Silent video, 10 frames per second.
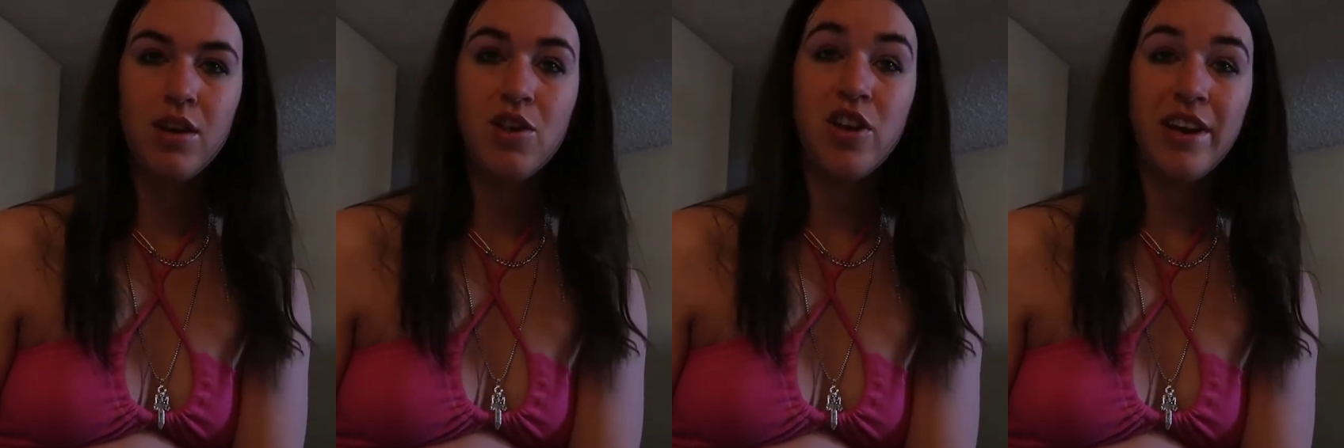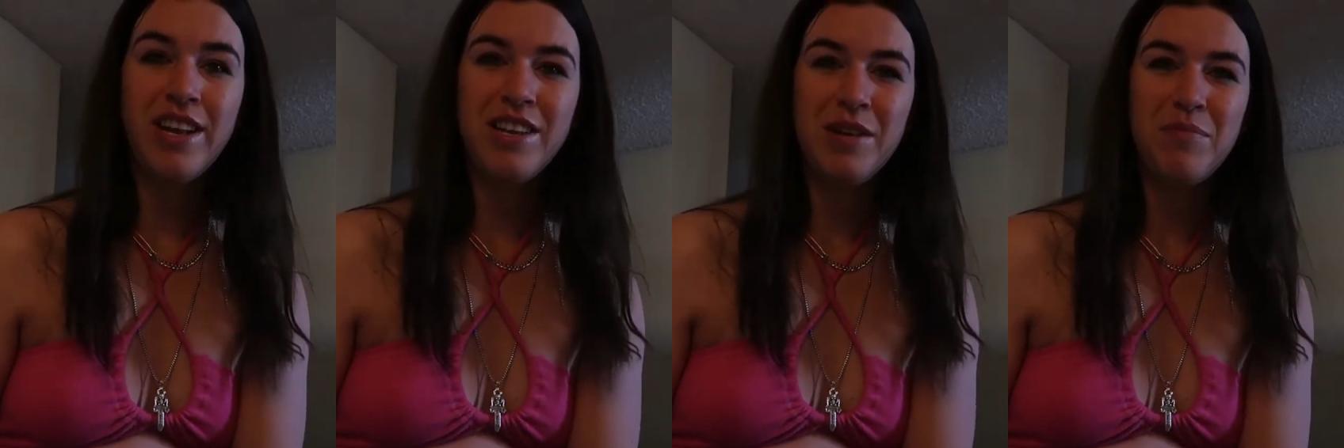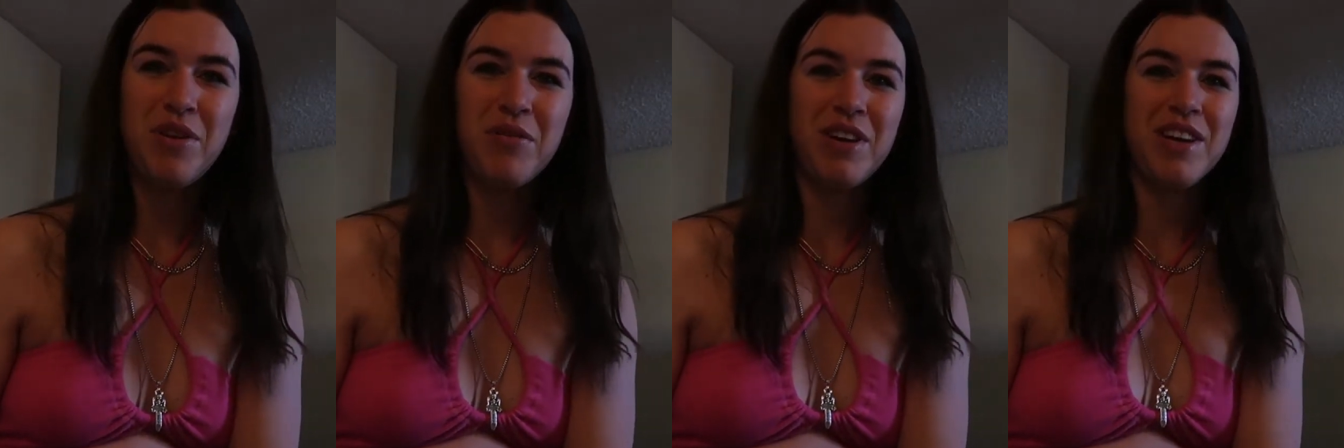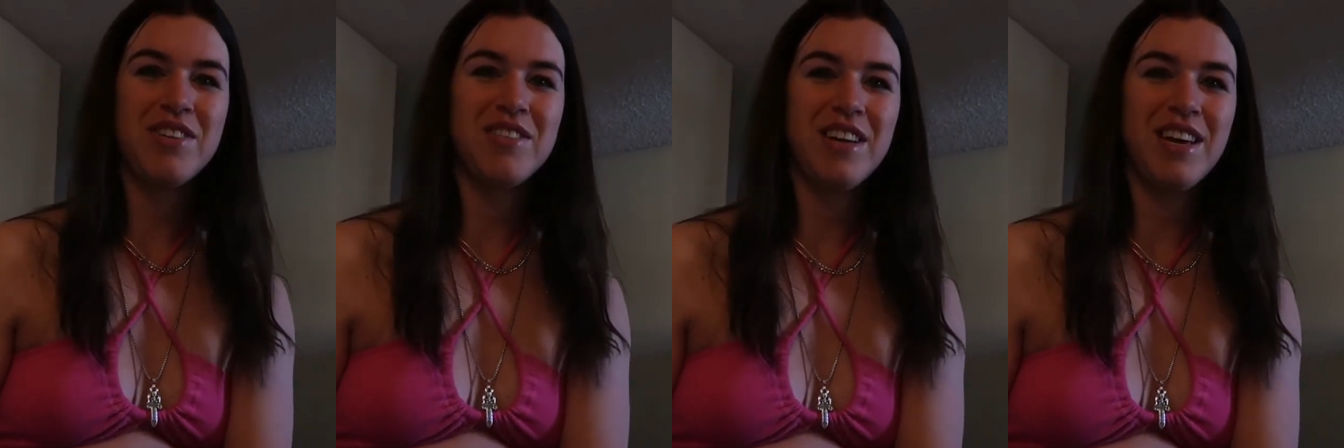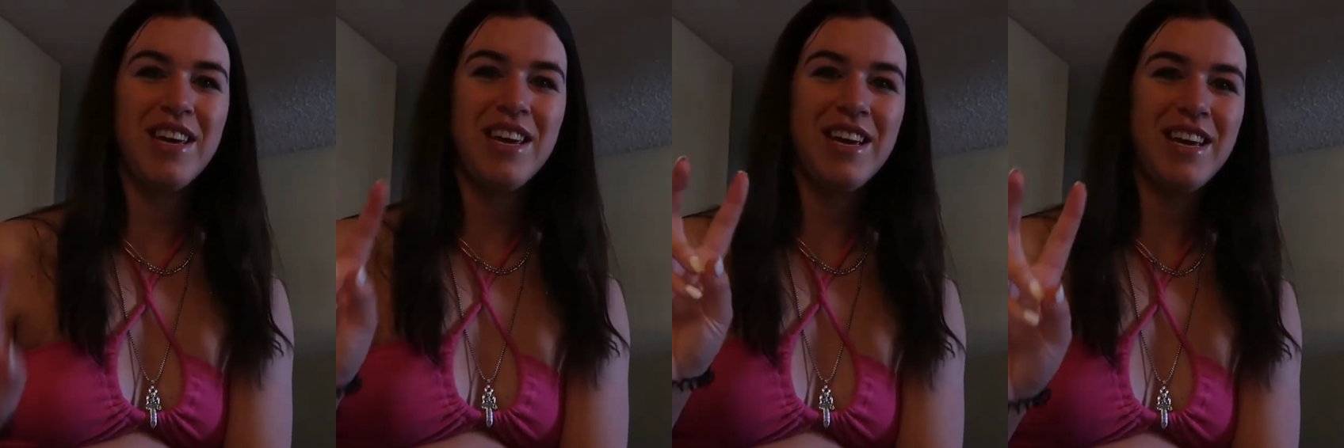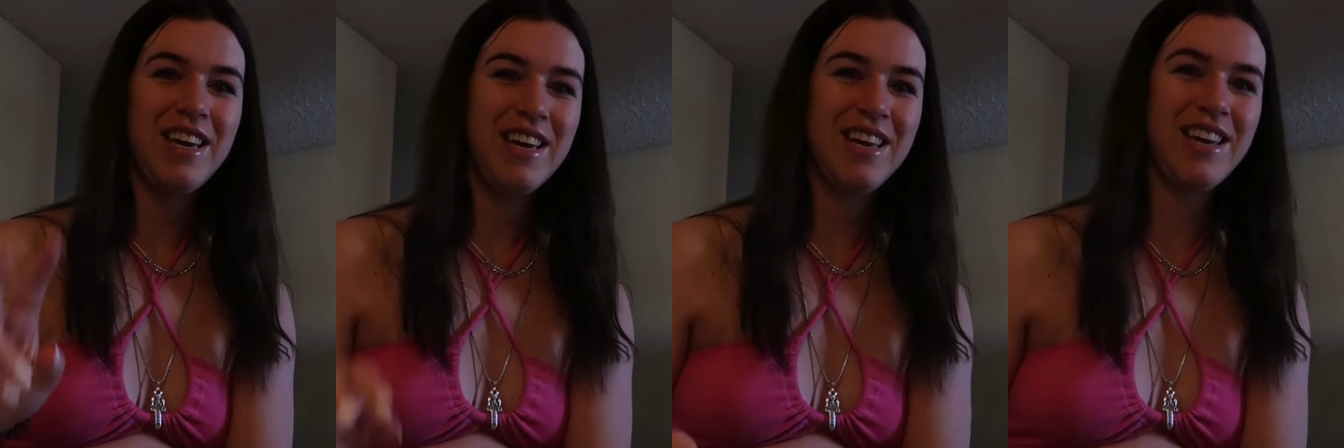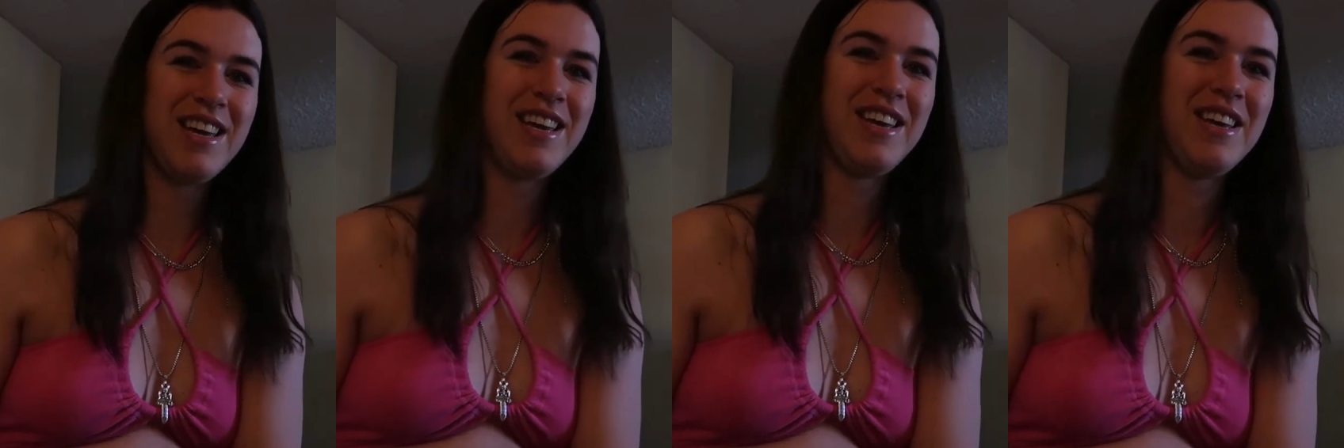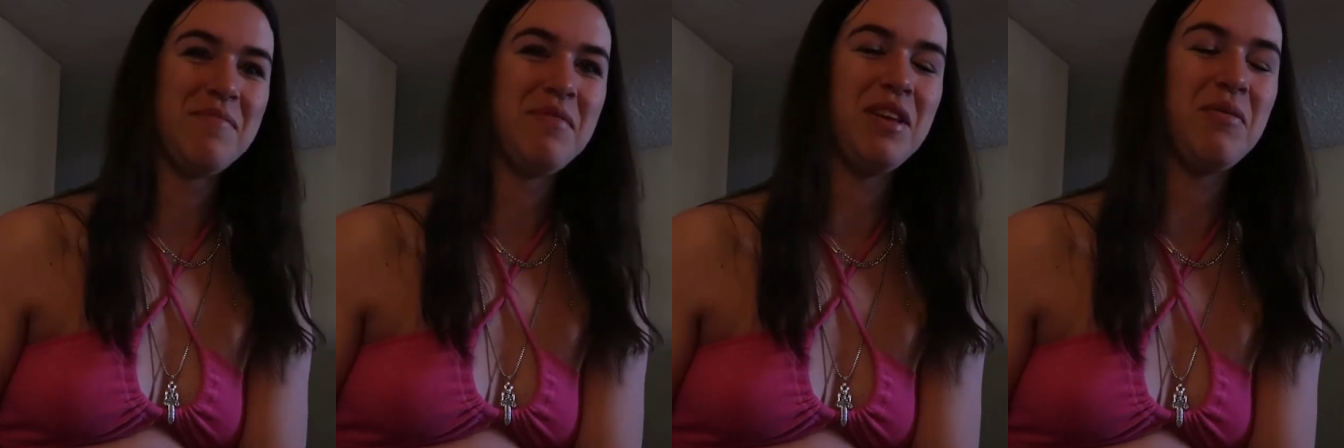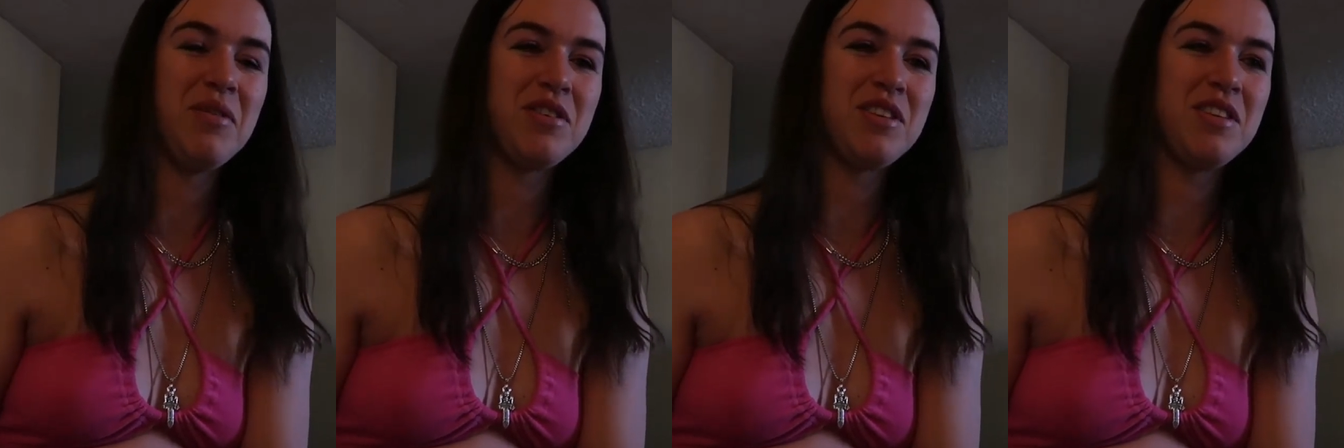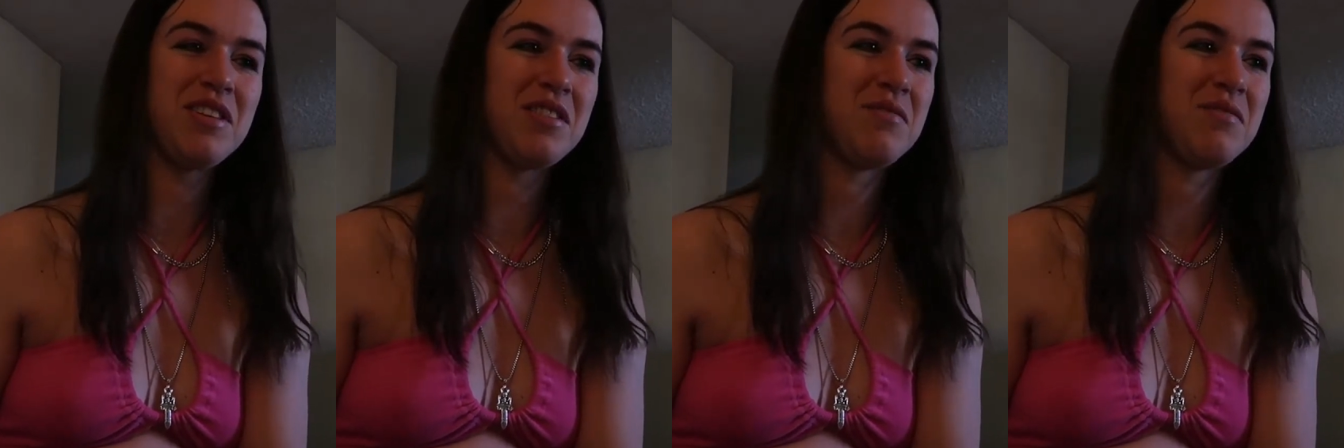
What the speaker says: Cheyenne did puke yesterday, yay, but that wasn't,